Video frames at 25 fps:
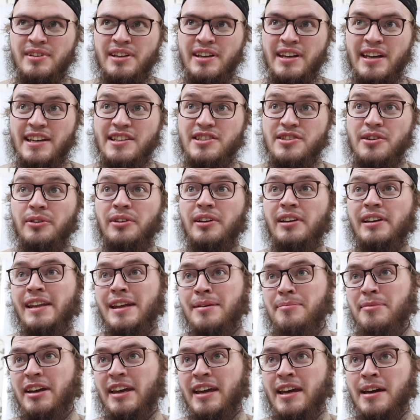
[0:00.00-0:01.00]
And so to
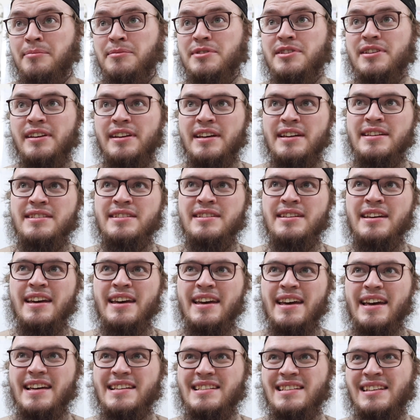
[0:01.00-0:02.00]
limit him to this
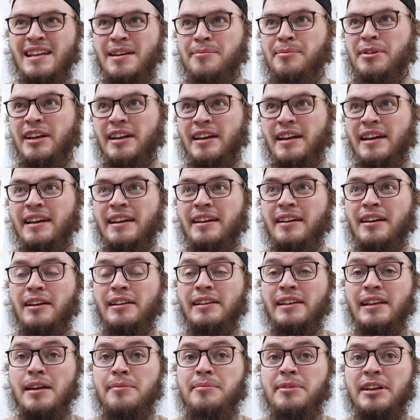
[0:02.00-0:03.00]
is
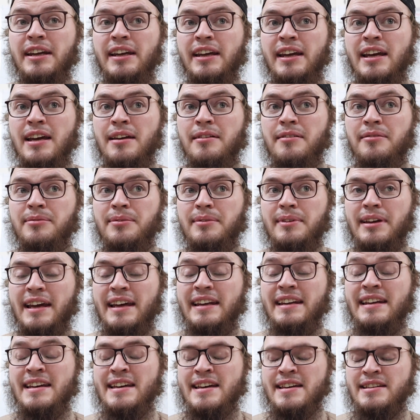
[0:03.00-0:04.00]
limiting him
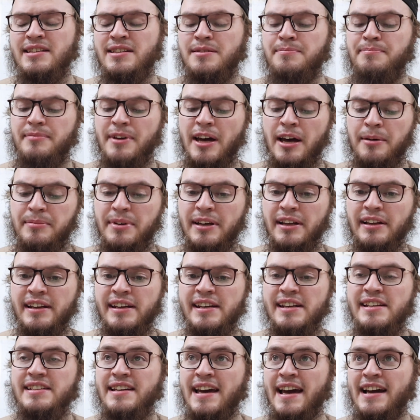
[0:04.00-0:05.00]
in his
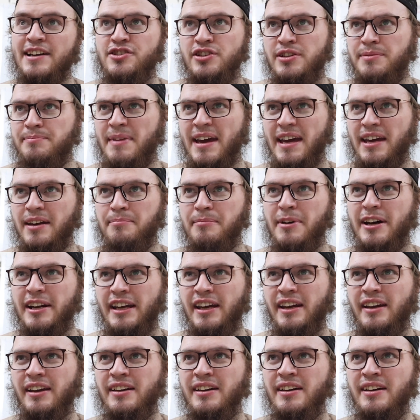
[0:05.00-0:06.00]
ability to actually make
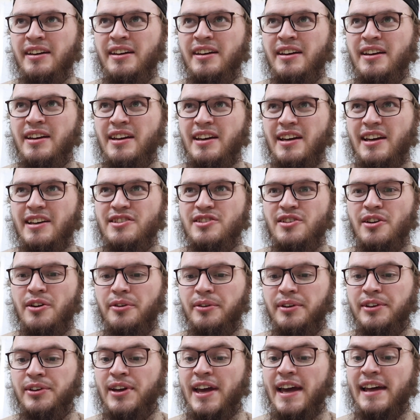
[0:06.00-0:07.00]
money. And
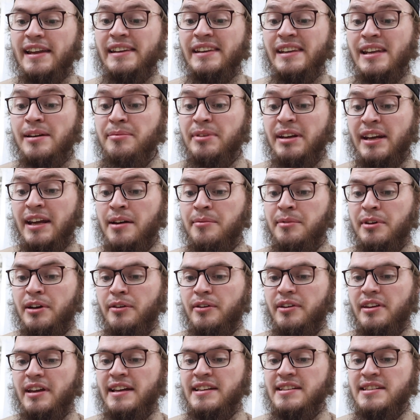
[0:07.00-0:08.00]
so you can't limit him
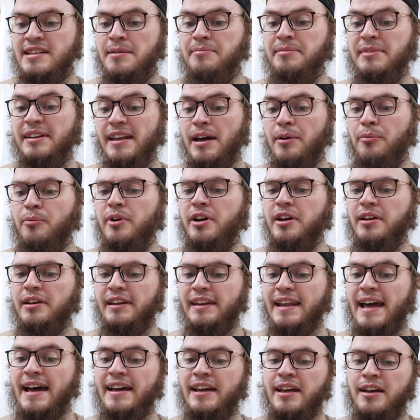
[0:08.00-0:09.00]
in something that wouldn't
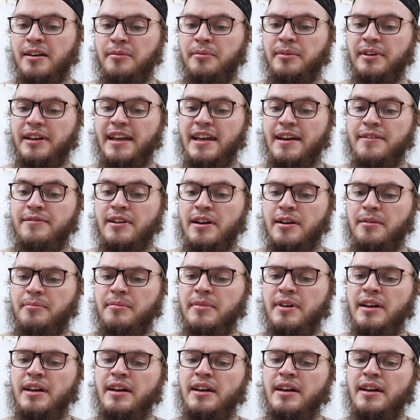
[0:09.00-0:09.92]
let him and give him